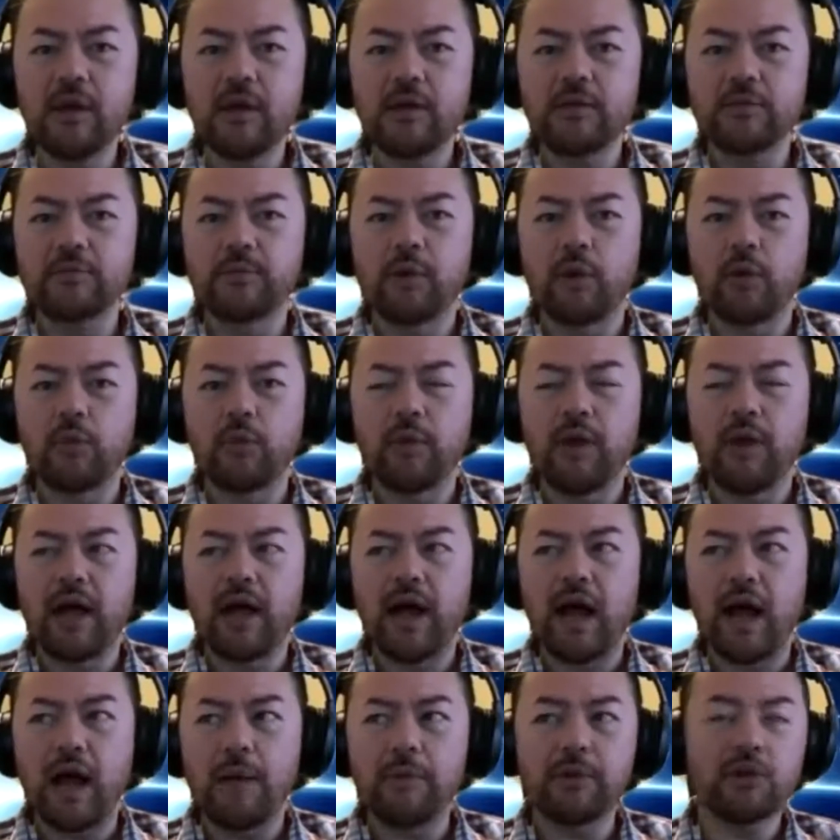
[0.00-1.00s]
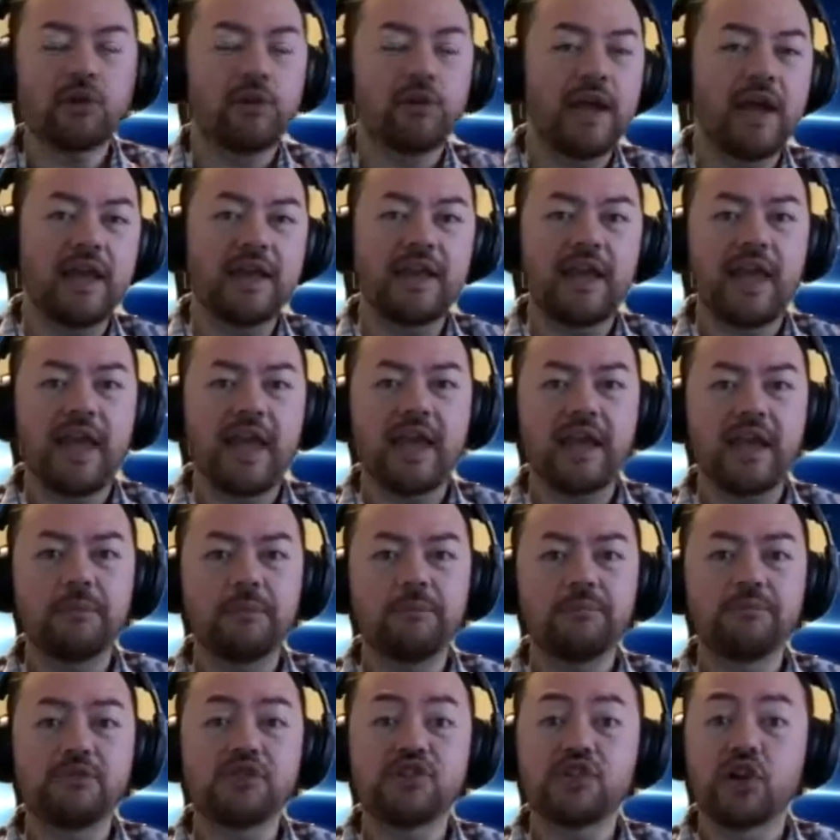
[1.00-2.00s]
So I'm going to go ahead
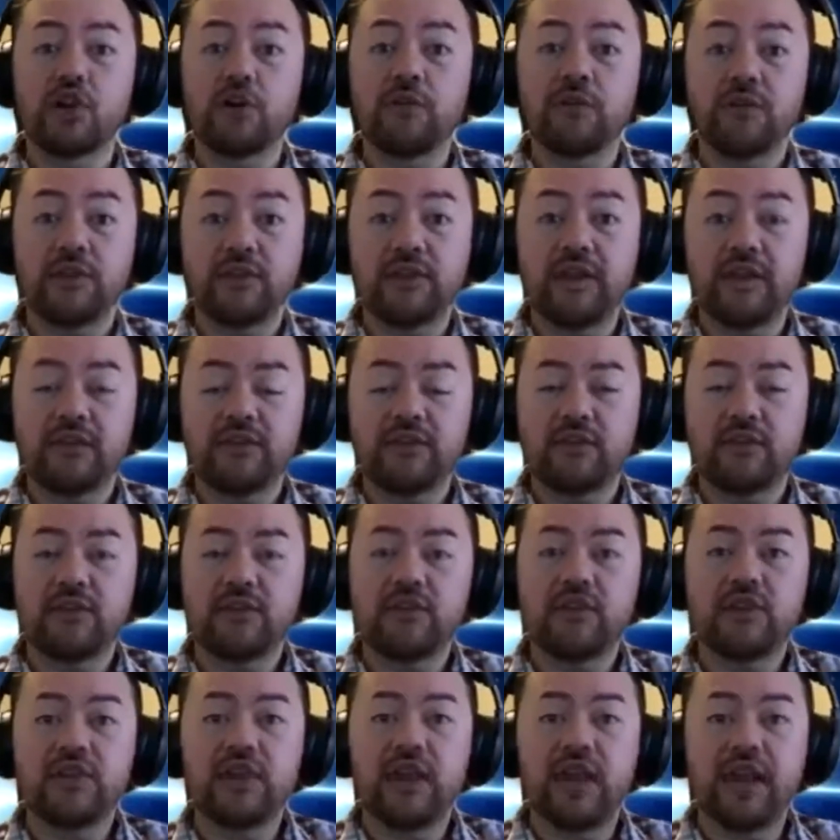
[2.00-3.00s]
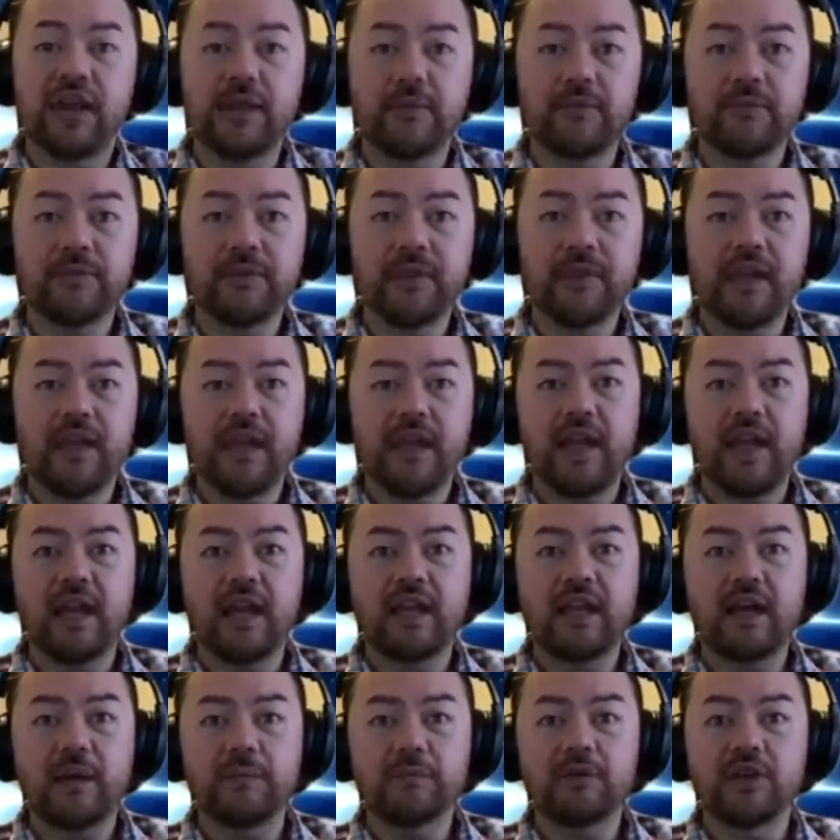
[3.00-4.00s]
and start the lesson today.
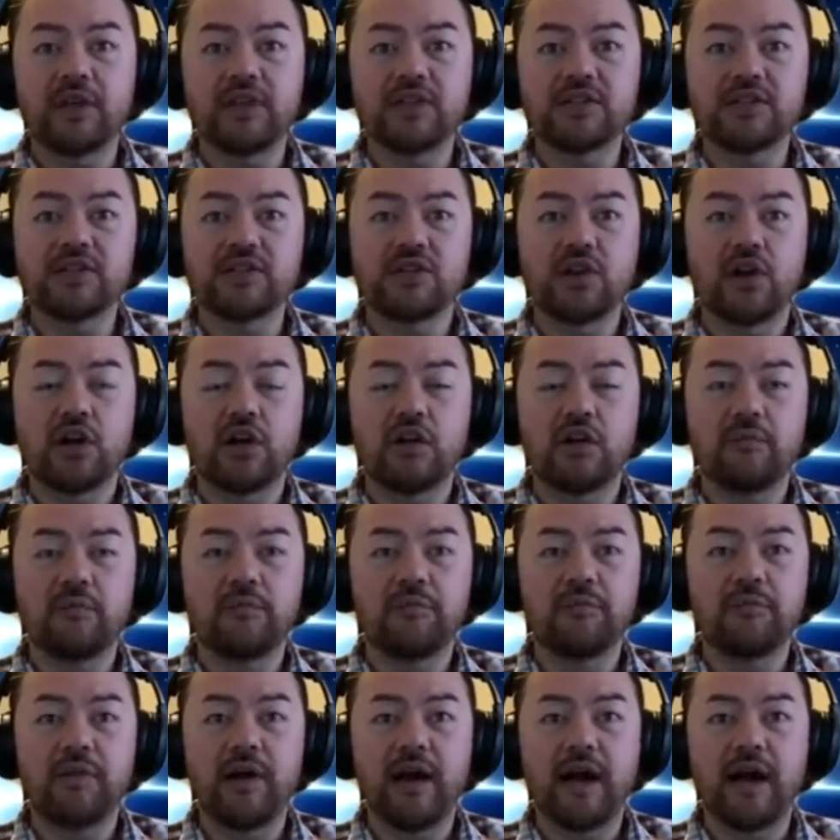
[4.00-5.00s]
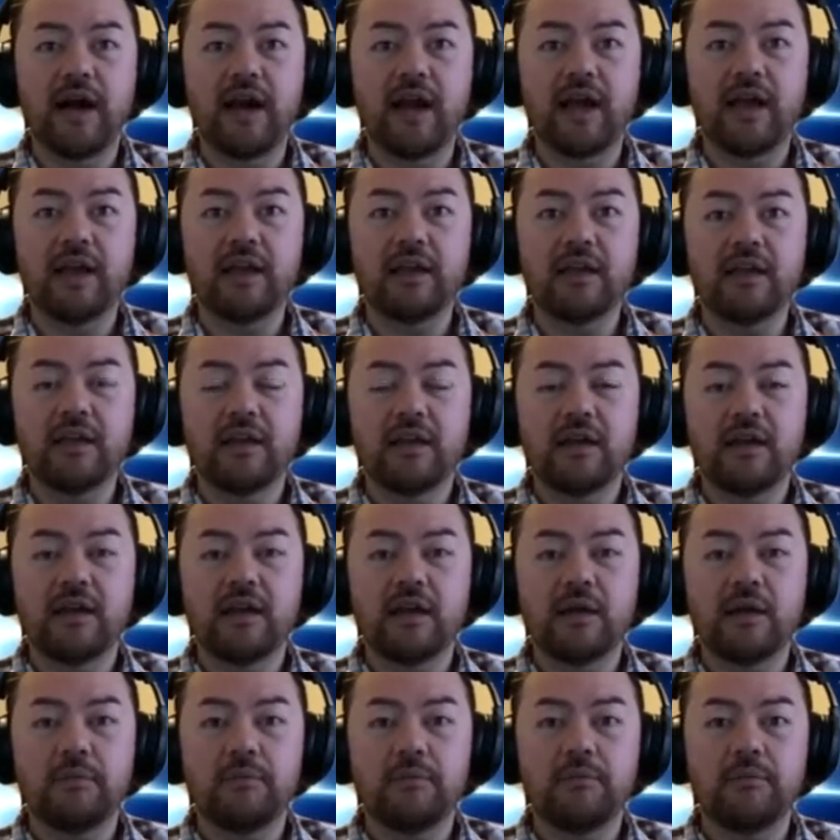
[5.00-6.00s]
And I'm going to start by
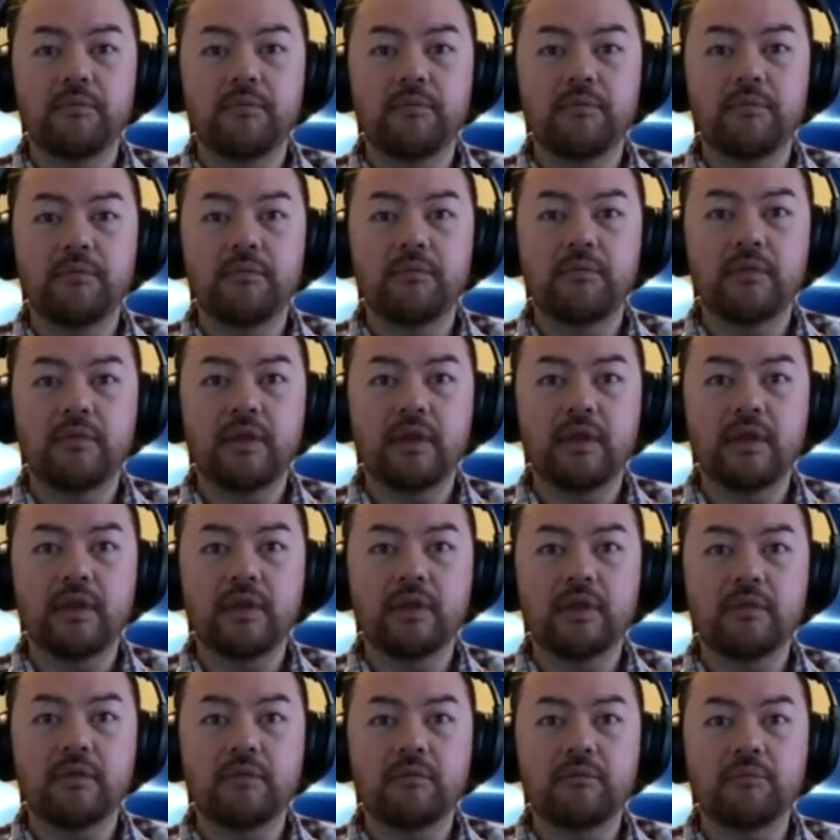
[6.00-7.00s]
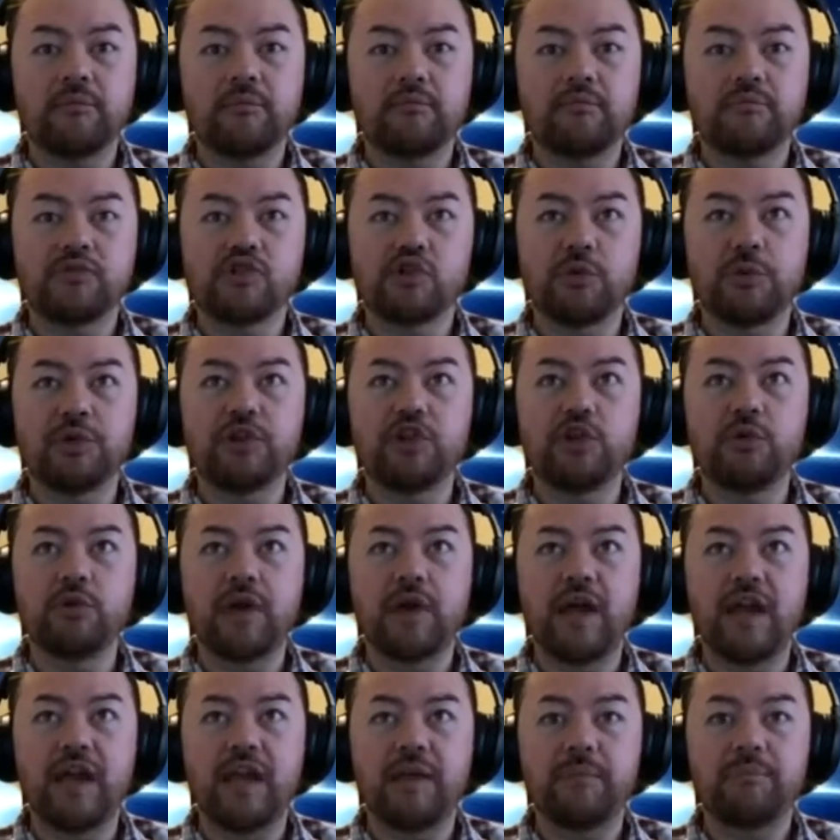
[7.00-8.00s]
um, showing you
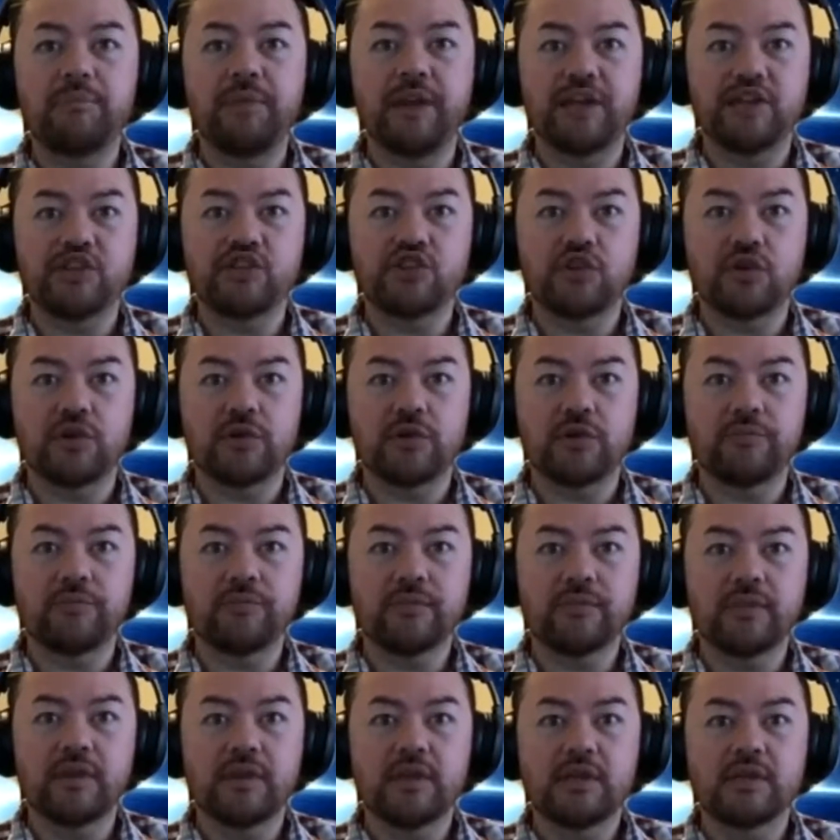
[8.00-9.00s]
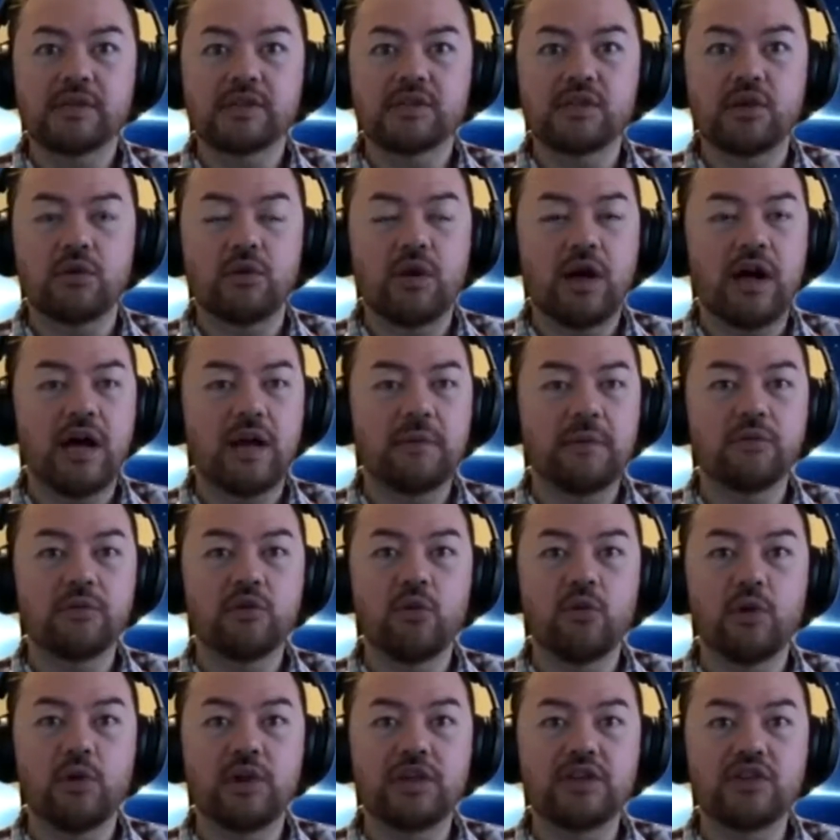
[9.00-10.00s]
a picture. So I'm
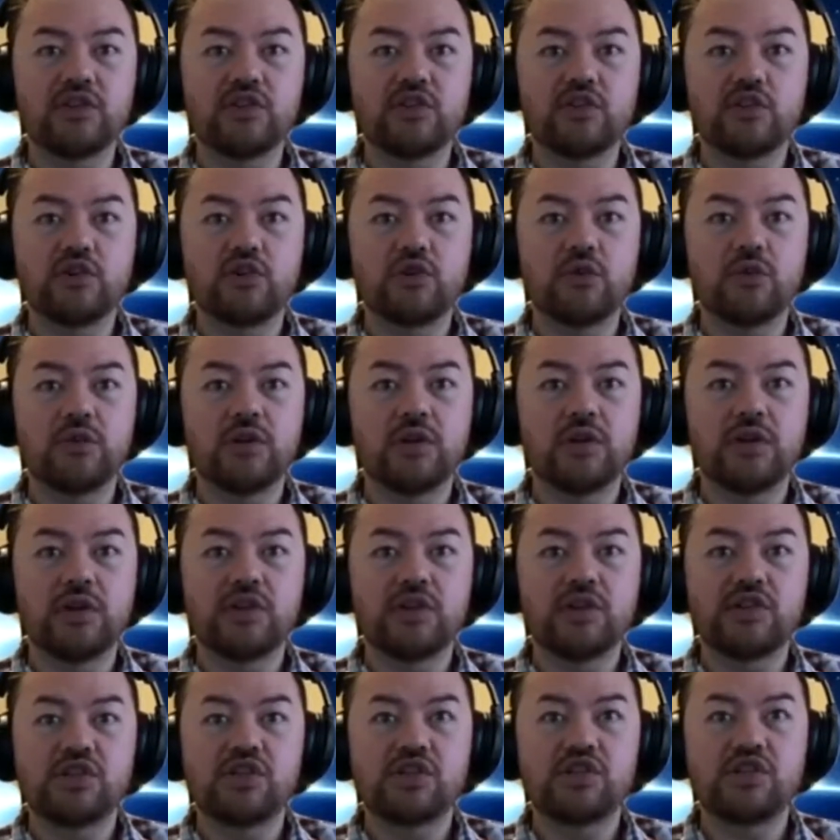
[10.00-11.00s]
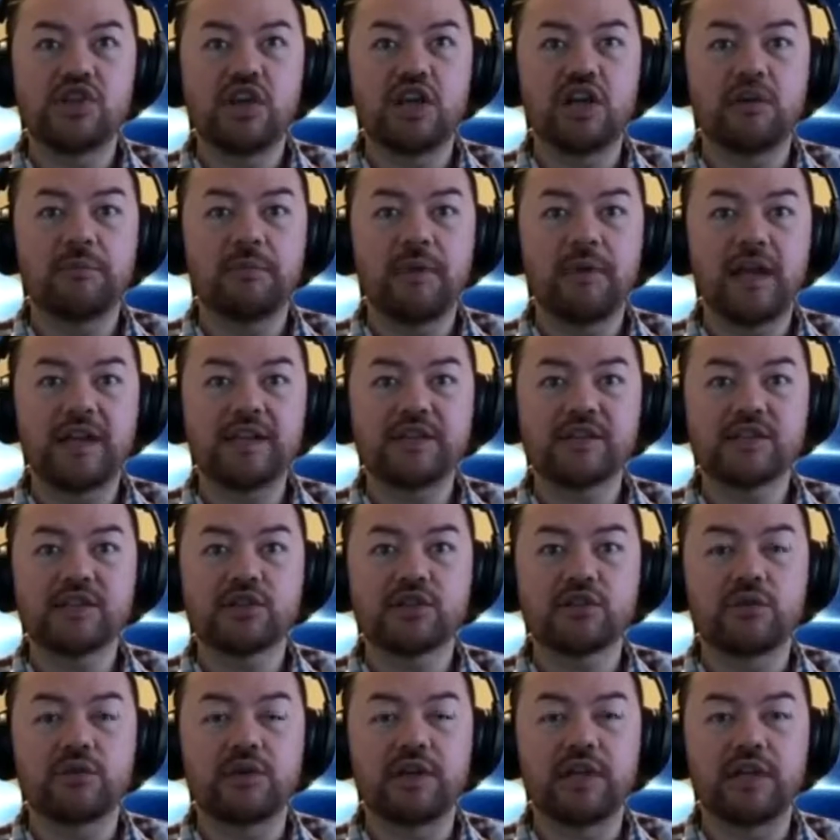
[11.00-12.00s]
going to share my
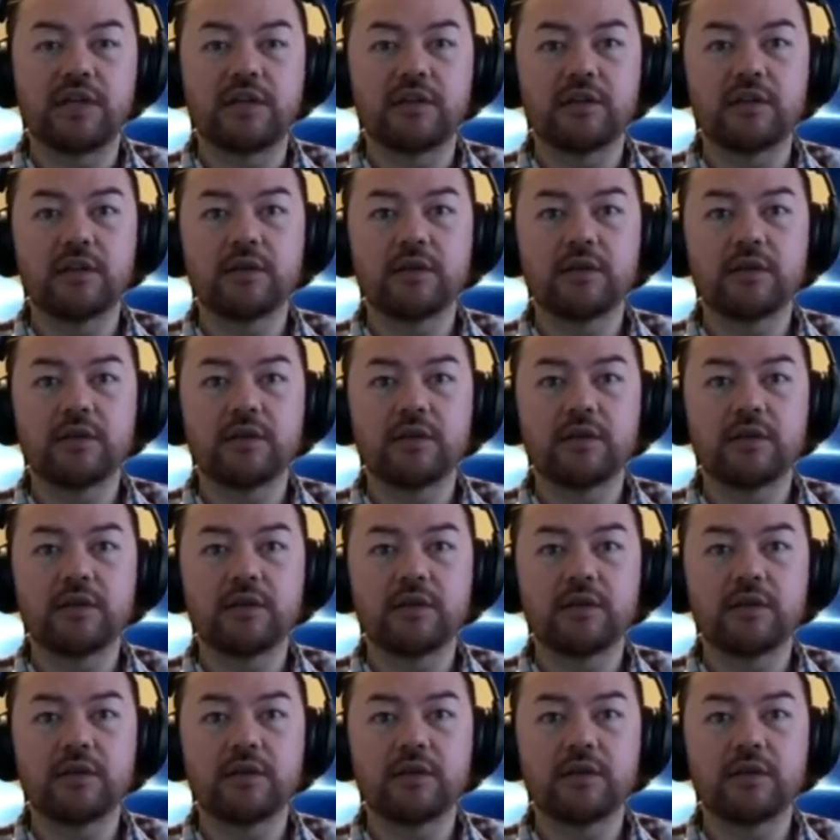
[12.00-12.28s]
screen.